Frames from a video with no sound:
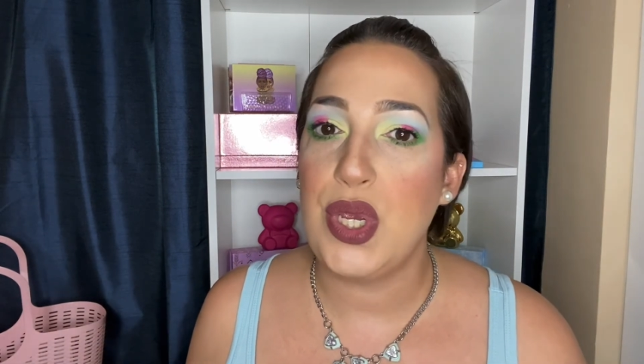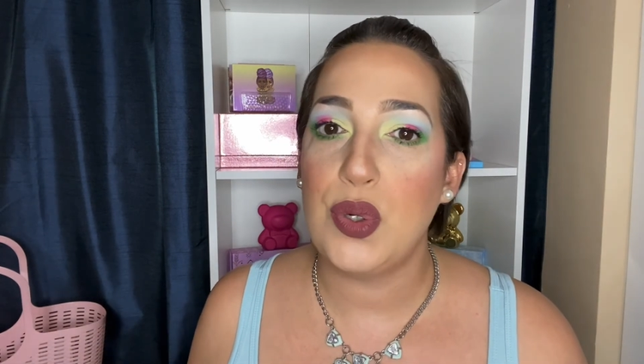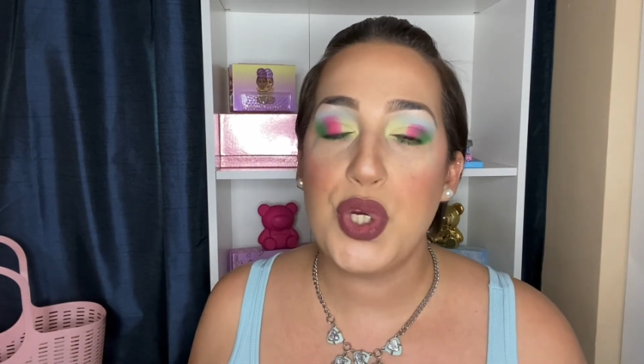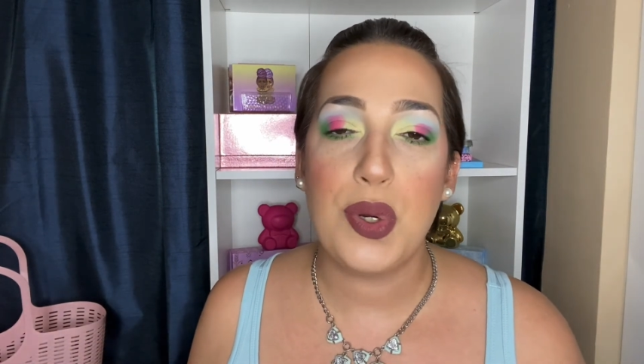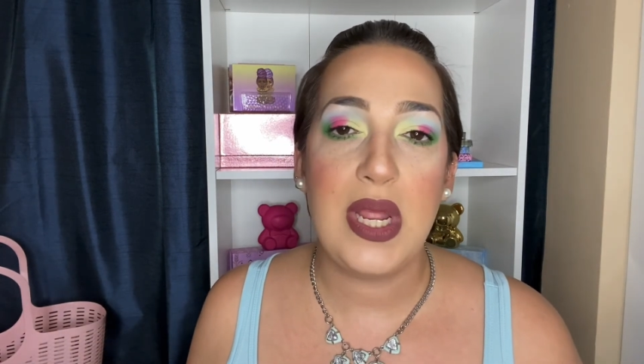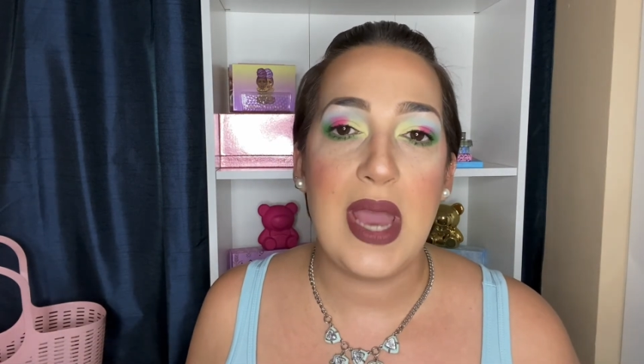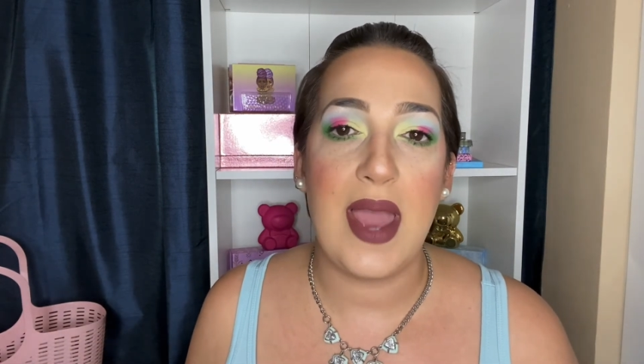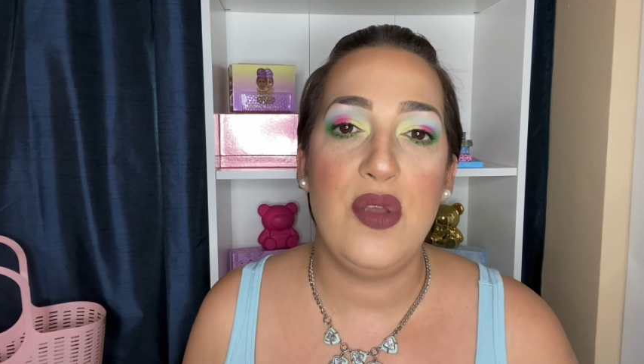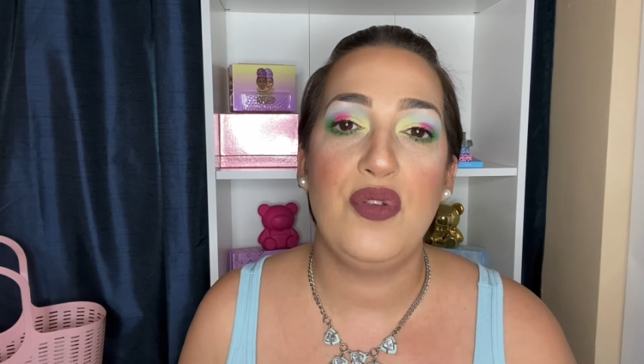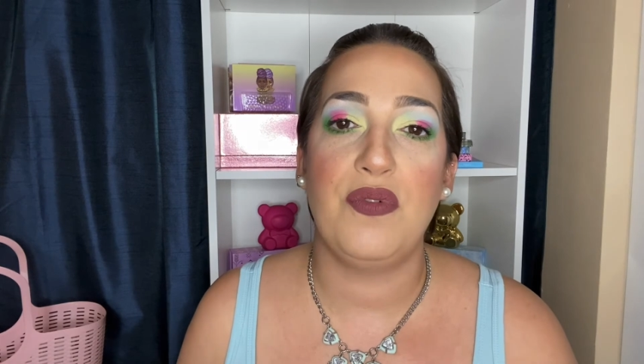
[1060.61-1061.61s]
Usually I
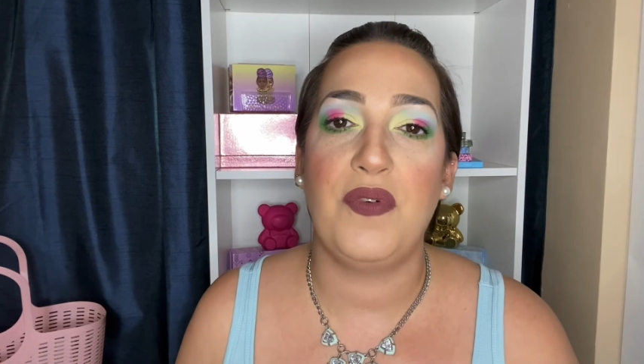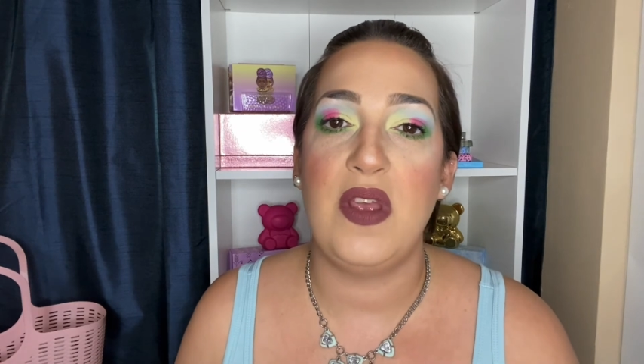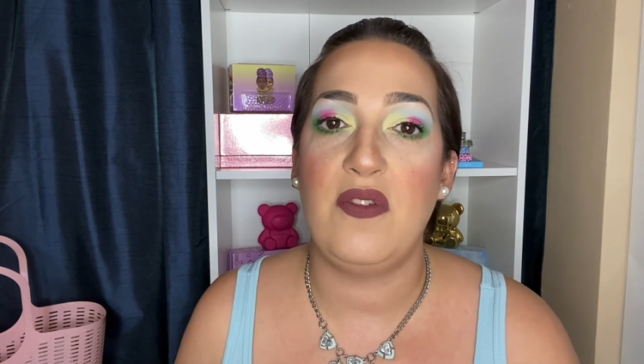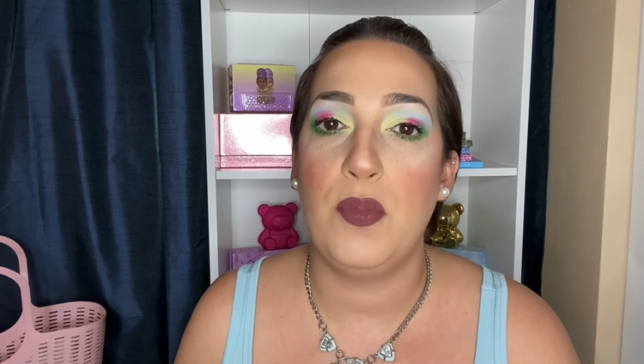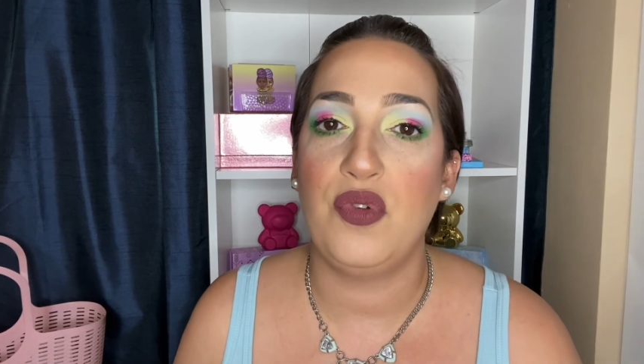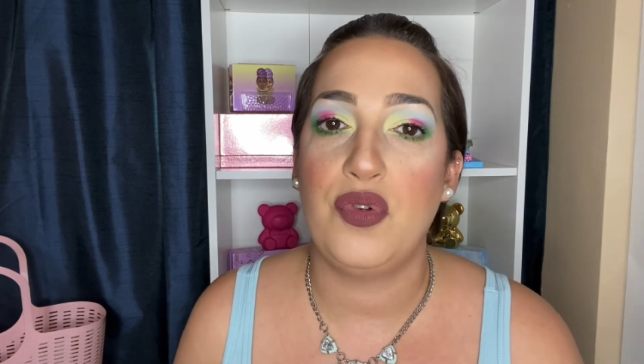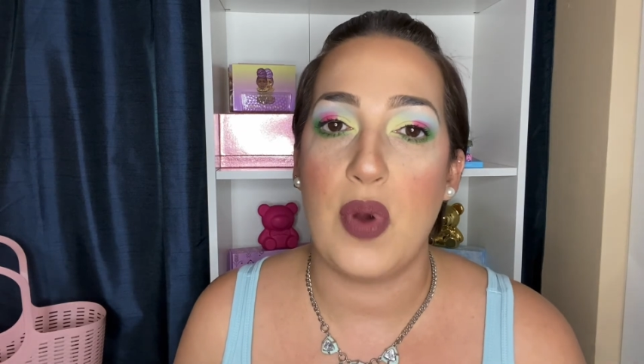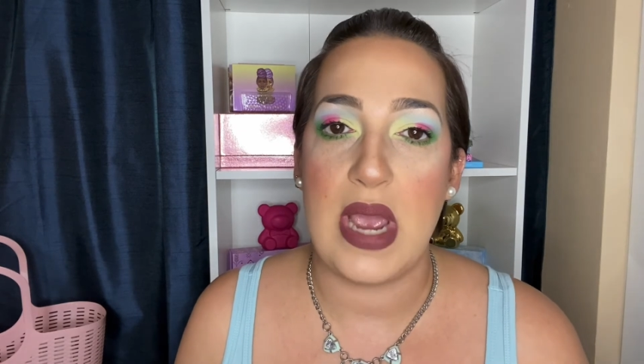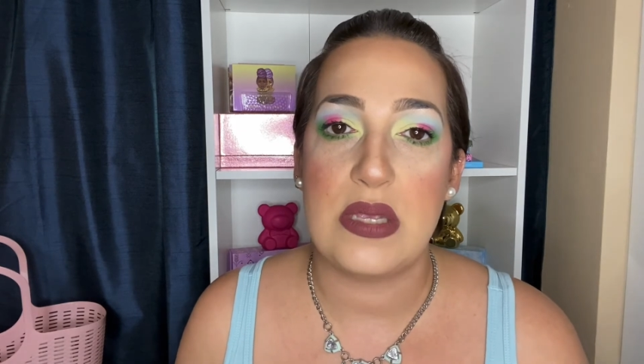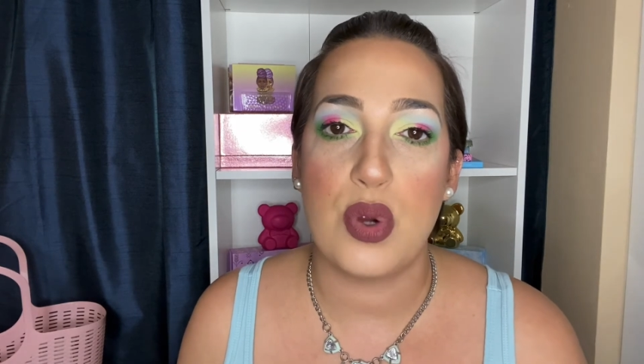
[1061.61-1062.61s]
use a face
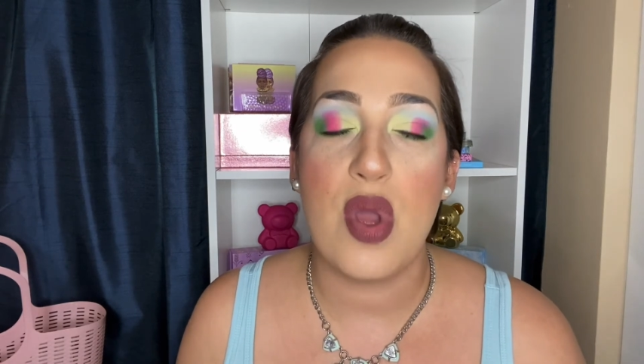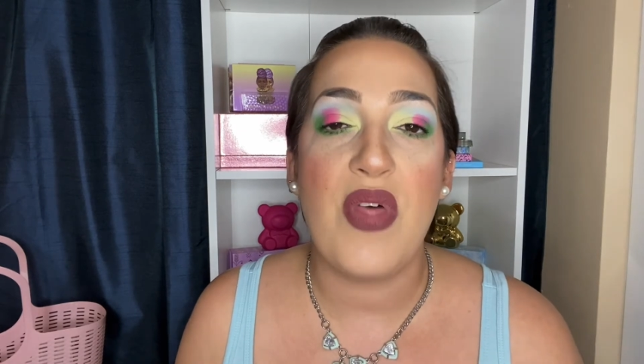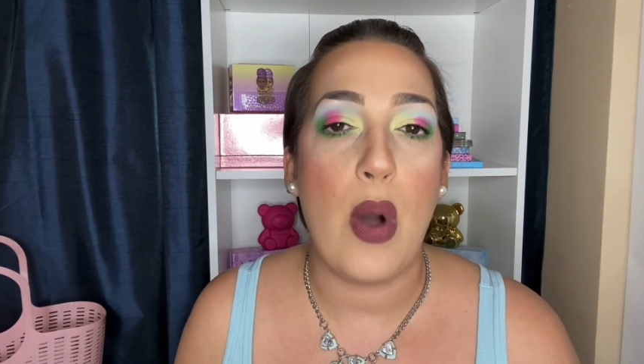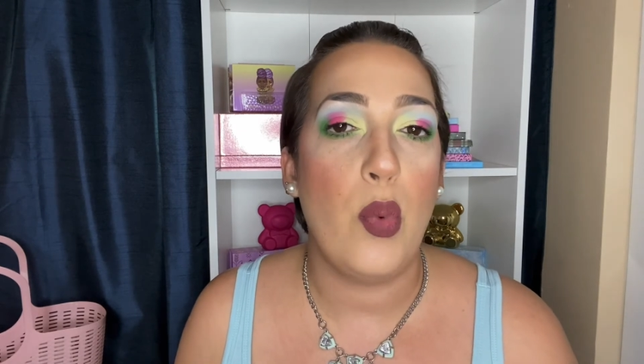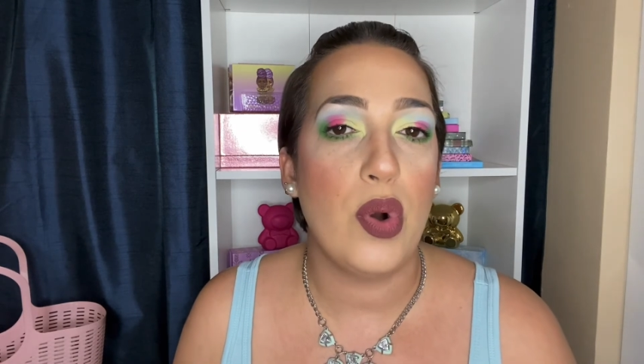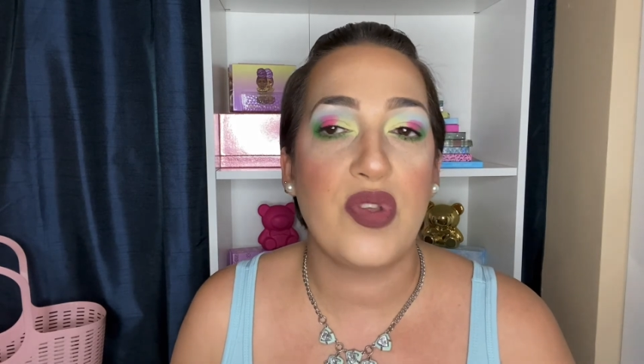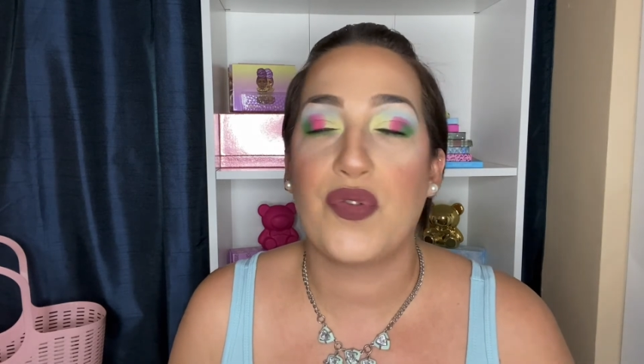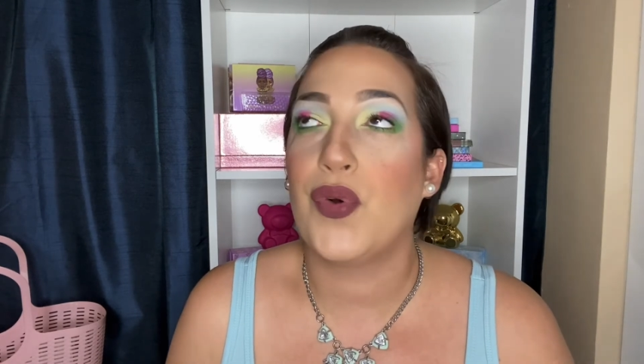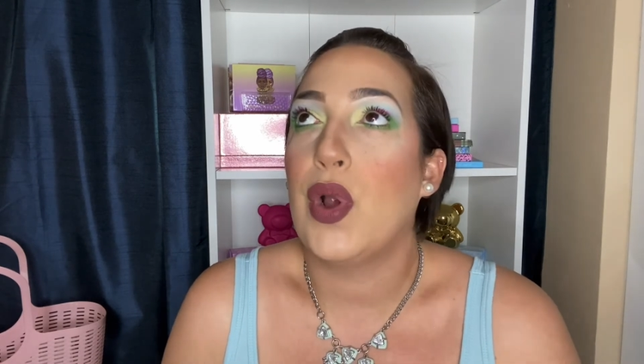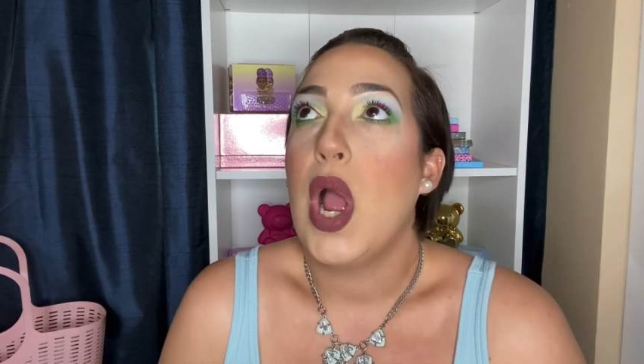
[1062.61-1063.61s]
moisturizer that works
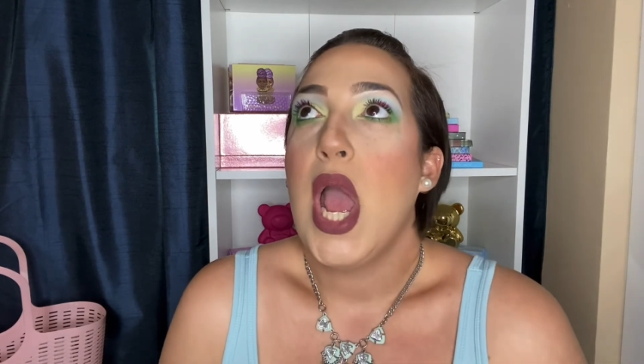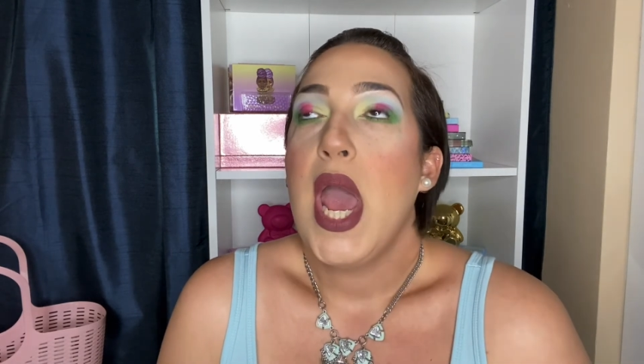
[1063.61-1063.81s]
for